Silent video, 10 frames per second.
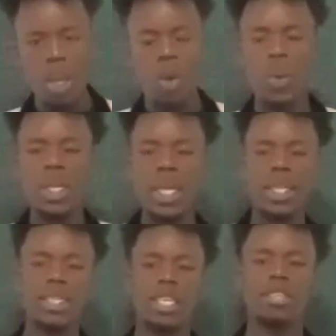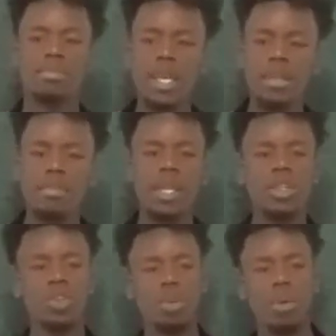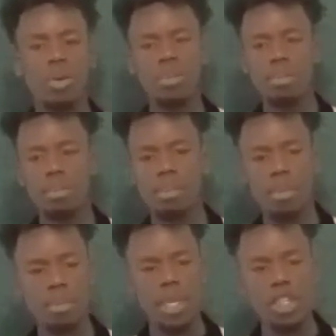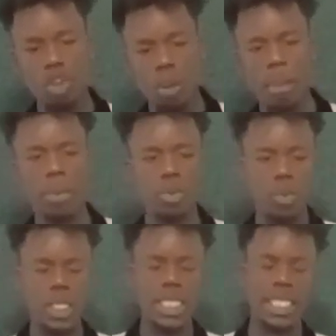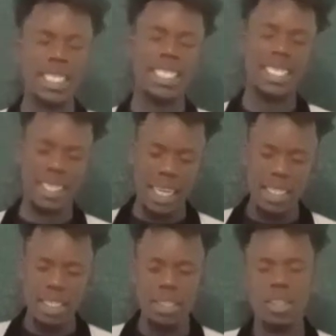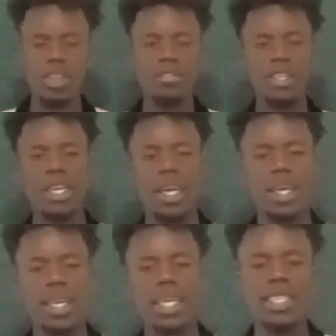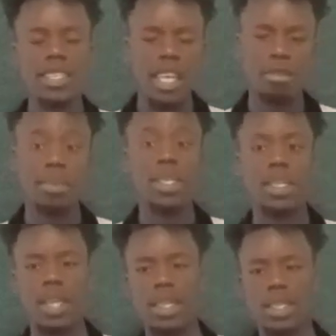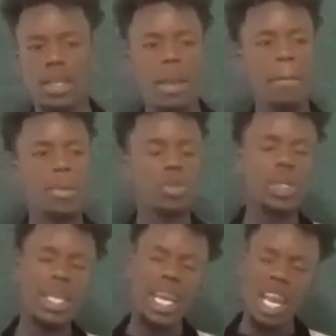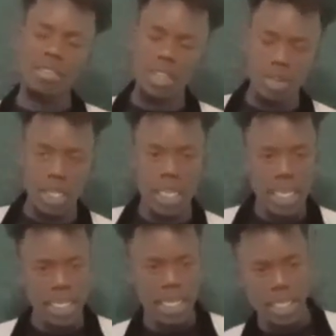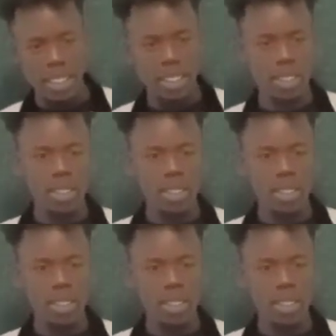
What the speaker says: Wind energy has made many job opportunities. As a result, in South Africa, it is expected that between 11,800